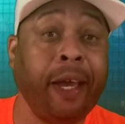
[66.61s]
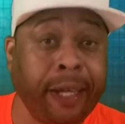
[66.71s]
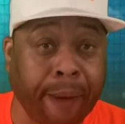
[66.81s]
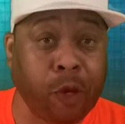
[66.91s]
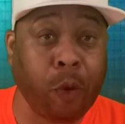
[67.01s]

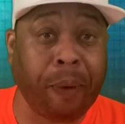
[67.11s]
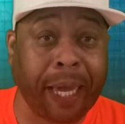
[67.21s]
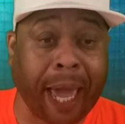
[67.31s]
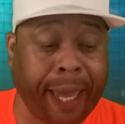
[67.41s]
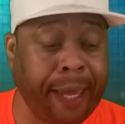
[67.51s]

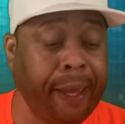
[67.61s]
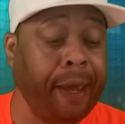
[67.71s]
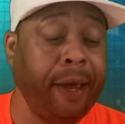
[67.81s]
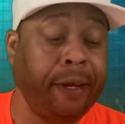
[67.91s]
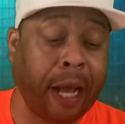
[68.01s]
WBA,
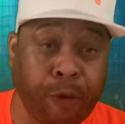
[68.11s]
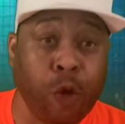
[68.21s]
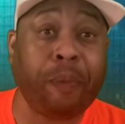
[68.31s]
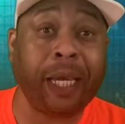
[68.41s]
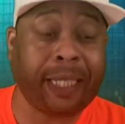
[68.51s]

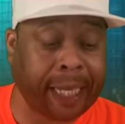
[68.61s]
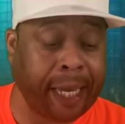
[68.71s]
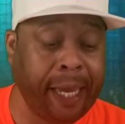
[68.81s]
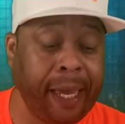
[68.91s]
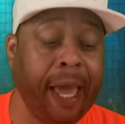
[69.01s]

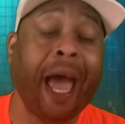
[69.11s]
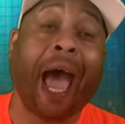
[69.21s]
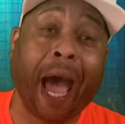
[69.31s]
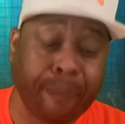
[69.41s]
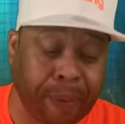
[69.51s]
WBC,
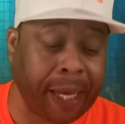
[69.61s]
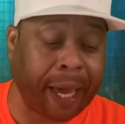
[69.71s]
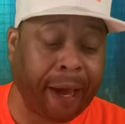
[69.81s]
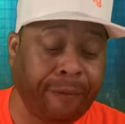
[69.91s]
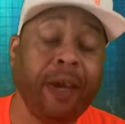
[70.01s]

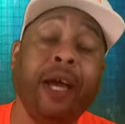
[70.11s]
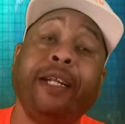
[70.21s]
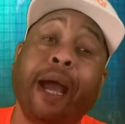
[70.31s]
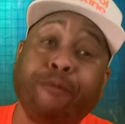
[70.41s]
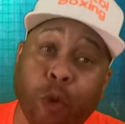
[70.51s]
IBF,
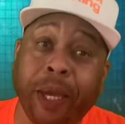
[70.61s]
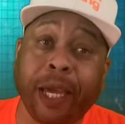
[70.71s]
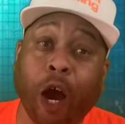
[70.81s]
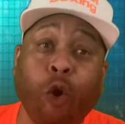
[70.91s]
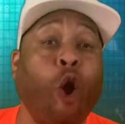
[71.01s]

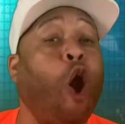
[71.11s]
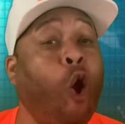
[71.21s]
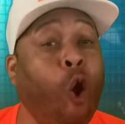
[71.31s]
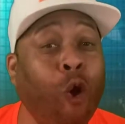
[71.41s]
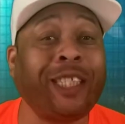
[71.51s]
WBO.
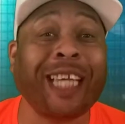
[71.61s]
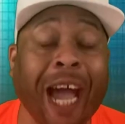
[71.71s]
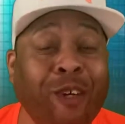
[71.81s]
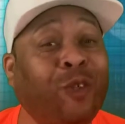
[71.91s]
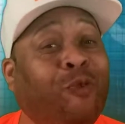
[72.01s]
All
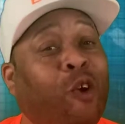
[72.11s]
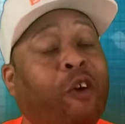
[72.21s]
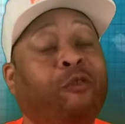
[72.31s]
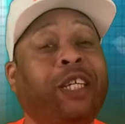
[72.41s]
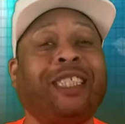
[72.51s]
titles for
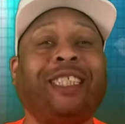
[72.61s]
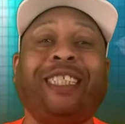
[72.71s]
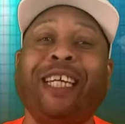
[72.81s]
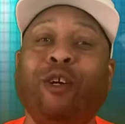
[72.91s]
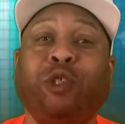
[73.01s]
Claressa
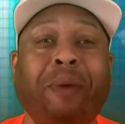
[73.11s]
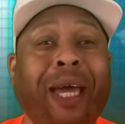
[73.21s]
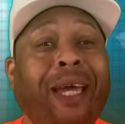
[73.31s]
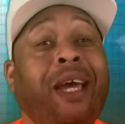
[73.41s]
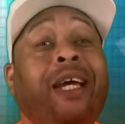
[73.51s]
Shields,
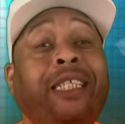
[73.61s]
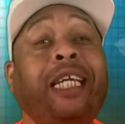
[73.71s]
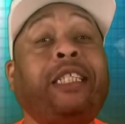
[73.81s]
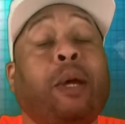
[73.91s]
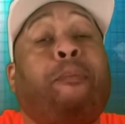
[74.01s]
man.
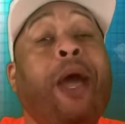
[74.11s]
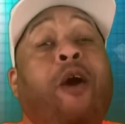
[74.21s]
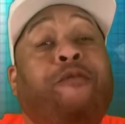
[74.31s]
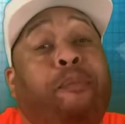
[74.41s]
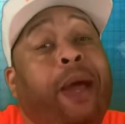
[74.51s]
She's the
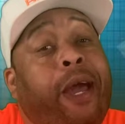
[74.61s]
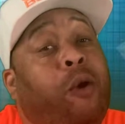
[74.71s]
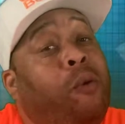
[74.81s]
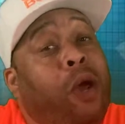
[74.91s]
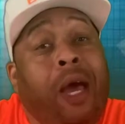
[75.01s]
pound for pound